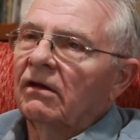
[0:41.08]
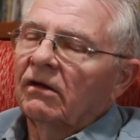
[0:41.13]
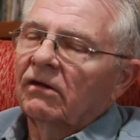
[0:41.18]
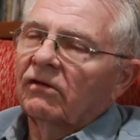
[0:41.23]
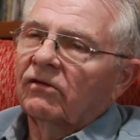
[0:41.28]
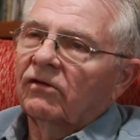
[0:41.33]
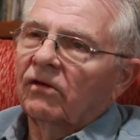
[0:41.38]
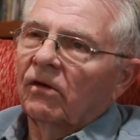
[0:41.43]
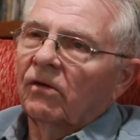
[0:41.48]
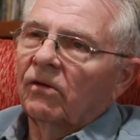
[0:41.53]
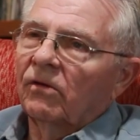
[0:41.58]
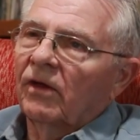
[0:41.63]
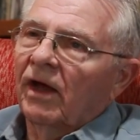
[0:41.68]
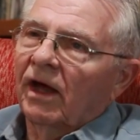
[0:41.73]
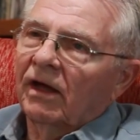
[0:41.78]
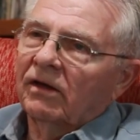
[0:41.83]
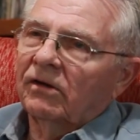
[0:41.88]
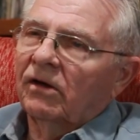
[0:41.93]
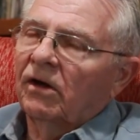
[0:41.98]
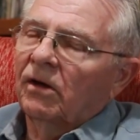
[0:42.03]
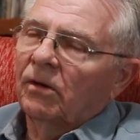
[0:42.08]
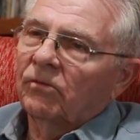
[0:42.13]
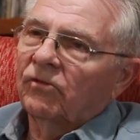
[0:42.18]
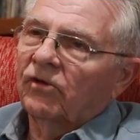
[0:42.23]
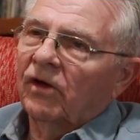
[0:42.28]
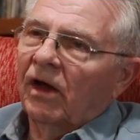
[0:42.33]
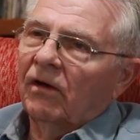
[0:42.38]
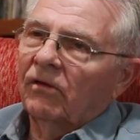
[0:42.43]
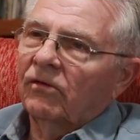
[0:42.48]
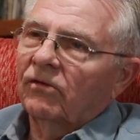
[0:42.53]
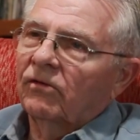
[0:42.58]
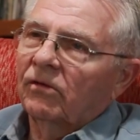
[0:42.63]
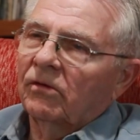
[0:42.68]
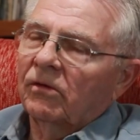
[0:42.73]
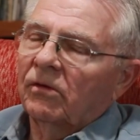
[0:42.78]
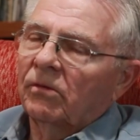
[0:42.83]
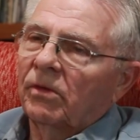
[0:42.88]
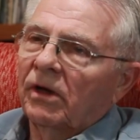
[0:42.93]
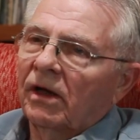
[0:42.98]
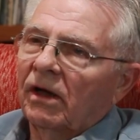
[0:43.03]
so that comes out
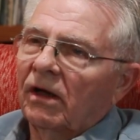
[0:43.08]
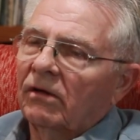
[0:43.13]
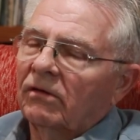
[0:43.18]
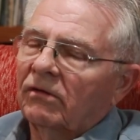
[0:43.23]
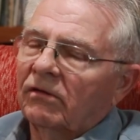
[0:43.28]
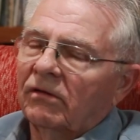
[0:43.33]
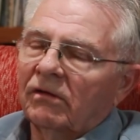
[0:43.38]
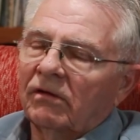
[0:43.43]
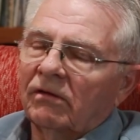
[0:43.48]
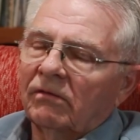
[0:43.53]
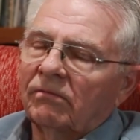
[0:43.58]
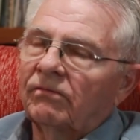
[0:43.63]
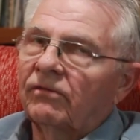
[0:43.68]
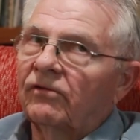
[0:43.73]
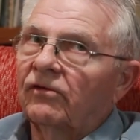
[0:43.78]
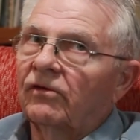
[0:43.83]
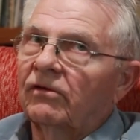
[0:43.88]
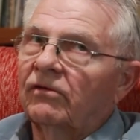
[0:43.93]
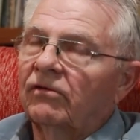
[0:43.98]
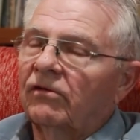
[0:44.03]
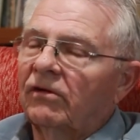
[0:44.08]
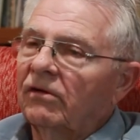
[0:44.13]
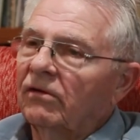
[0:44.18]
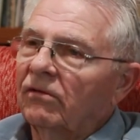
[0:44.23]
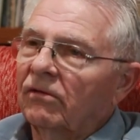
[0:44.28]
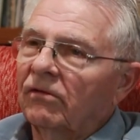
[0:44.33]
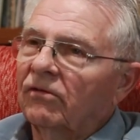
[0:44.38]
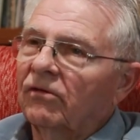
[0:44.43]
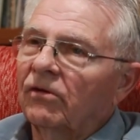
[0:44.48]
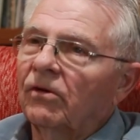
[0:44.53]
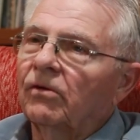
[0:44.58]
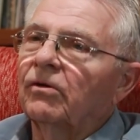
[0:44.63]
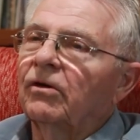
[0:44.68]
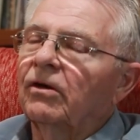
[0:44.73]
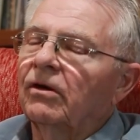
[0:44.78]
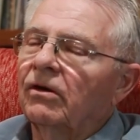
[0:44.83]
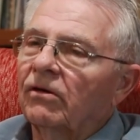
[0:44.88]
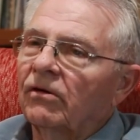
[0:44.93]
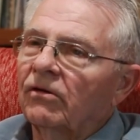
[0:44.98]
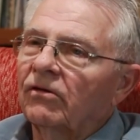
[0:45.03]
to about 60 or so
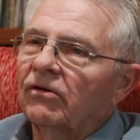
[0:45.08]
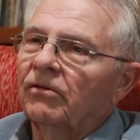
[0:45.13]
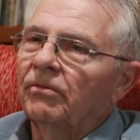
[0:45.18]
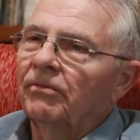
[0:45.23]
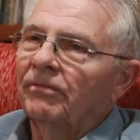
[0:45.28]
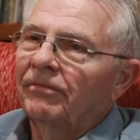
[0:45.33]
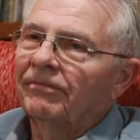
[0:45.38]
years.